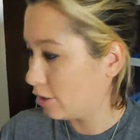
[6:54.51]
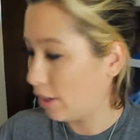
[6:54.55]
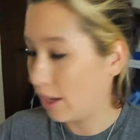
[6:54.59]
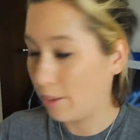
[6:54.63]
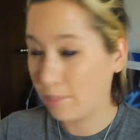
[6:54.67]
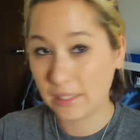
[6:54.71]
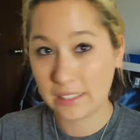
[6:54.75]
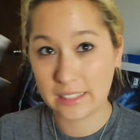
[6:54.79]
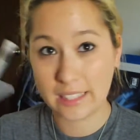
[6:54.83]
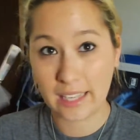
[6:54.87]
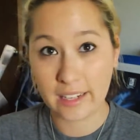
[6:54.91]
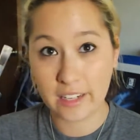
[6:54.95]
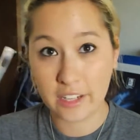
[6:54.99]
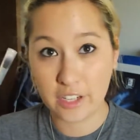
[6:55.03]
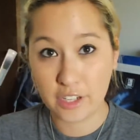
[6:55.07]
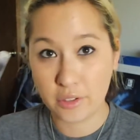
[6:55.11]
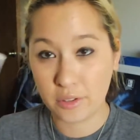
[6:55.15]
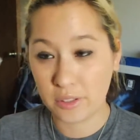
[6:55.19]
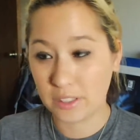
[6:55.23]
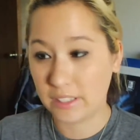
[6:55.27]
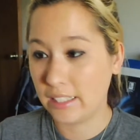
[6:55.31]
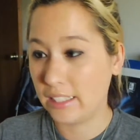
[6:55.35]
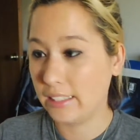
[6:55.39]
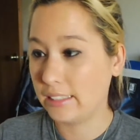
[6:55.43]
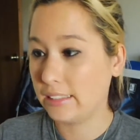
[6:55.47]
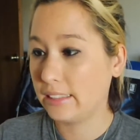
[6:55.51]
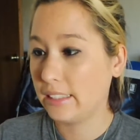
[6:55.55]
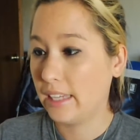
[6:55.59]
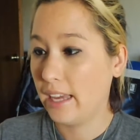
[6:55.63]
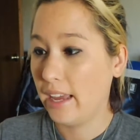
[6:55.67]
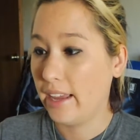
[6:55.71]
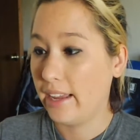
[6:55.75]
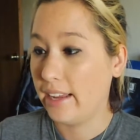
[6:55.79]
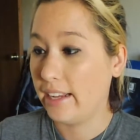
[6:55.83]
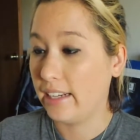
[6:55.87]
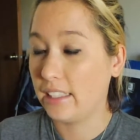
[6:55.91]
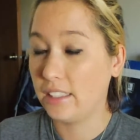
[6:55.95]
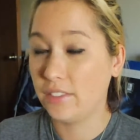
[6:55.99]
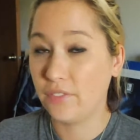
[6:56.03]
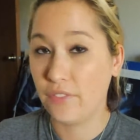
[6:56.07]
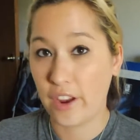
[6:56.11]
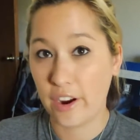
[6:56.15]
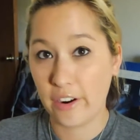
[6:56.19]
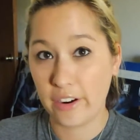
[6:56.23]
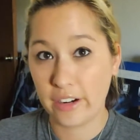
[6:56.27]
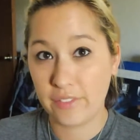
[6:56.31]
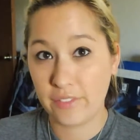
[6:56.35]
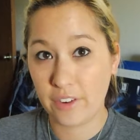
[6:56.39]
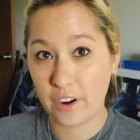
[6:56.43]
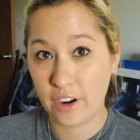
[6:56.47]
So I'm excited to use this. It is
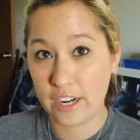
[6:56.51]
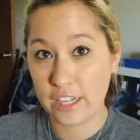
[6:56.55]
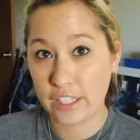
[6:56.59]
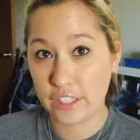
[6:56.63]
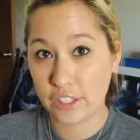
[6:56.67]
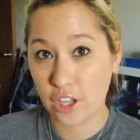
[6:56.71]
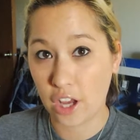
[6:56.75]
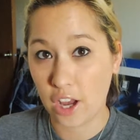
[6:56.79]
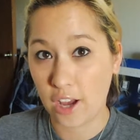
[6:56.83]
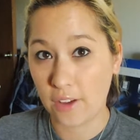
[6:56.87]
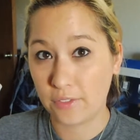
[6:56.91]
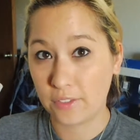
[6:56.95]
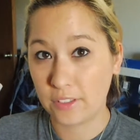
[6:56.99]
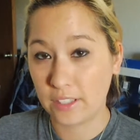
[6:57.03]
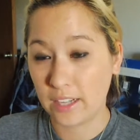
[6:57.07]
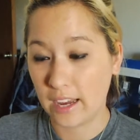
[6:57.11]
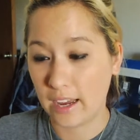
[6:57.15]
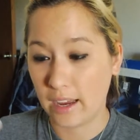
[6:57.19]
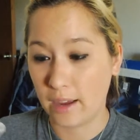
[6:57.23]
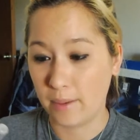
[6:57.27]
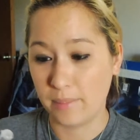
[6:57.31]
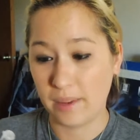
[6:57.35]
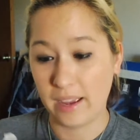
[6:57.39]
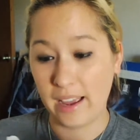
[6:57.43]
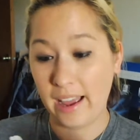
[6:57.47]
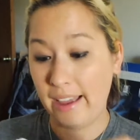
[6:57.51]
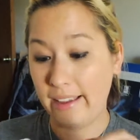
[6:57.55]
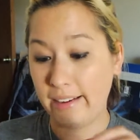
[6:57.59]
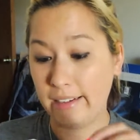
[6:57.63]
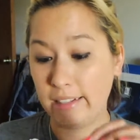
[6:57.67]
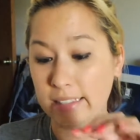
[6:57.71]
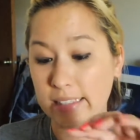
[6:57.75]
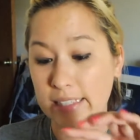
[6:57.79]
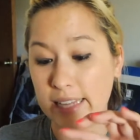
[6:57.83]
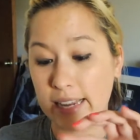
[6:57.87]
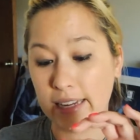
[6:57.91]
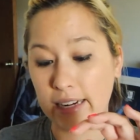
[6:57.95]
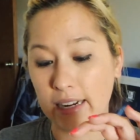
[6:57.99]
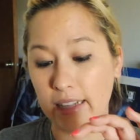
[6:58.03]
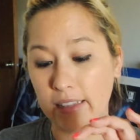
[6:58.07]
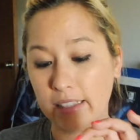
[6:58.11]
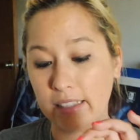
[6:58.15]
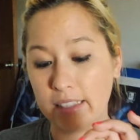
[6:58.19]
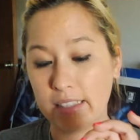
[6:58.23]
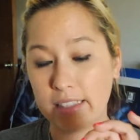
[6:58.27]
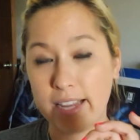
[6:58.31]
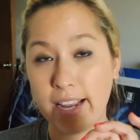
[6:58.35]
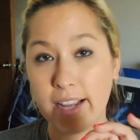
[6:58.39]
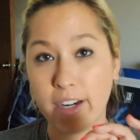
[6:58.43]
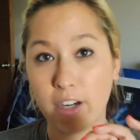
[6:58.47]
very, very soft. I didn't take it out
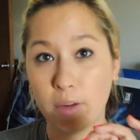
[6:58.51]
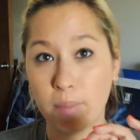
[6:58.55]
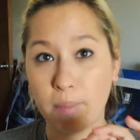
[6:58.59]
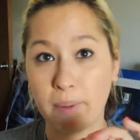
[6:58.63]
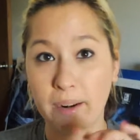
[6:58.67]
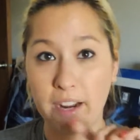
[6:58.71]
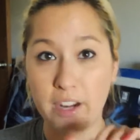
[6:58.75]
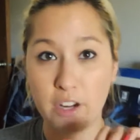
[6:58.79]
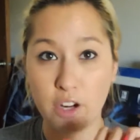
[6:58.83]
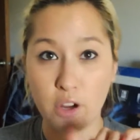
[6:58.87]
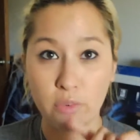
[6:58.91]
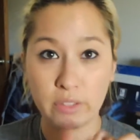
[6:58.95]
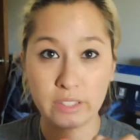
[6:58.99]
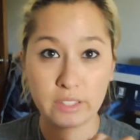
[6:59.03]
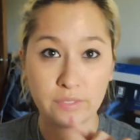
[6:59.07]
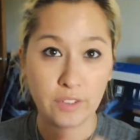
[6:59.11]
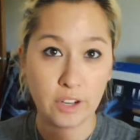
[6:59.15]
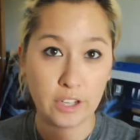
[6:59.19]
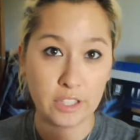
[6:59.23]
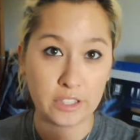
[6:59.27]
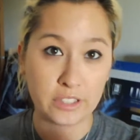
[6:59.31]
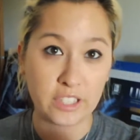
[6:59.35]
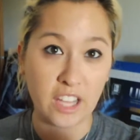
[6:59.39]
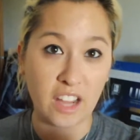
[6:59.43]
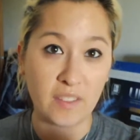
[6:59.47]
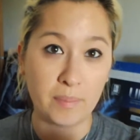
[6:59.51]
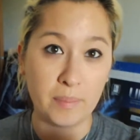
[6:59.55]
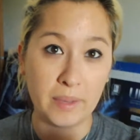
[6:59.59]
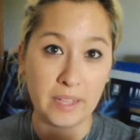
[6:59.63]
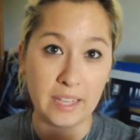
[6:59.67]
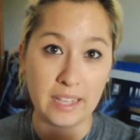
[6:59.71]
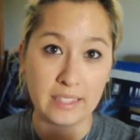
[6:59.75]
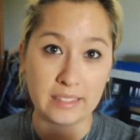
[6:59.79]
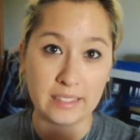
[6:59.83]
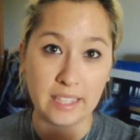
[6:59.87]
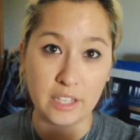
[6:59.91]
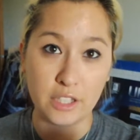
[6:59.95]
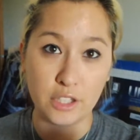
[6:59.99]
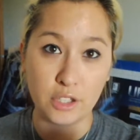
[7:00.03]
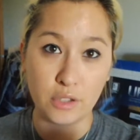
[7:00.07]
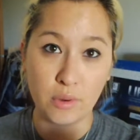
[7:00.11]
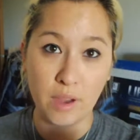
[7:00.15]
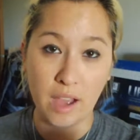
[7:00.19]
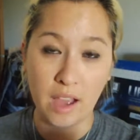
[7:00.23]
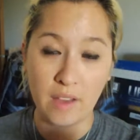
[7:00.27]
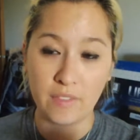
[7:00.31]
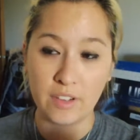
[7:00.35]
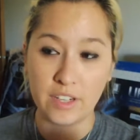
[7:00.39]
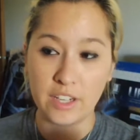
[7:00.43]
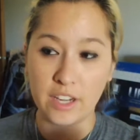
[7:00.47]
of the container, but I know it's very soft because I
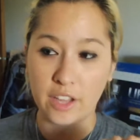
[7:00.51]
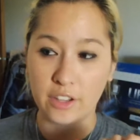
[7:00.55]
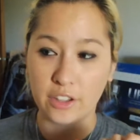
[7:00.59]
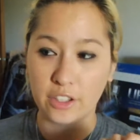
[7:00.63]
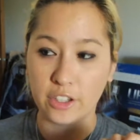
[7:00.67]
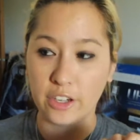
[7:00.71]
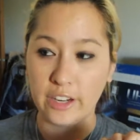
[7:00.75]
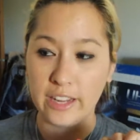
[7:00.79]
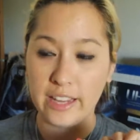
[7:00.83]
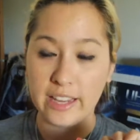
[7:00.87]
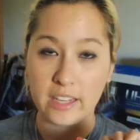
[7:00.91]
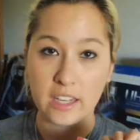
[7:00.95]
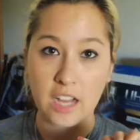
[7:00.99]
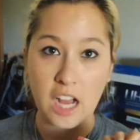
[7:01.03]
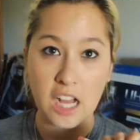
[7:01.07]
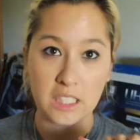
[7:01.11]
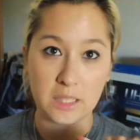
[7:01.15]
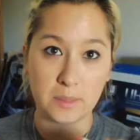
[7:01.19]
do have another IT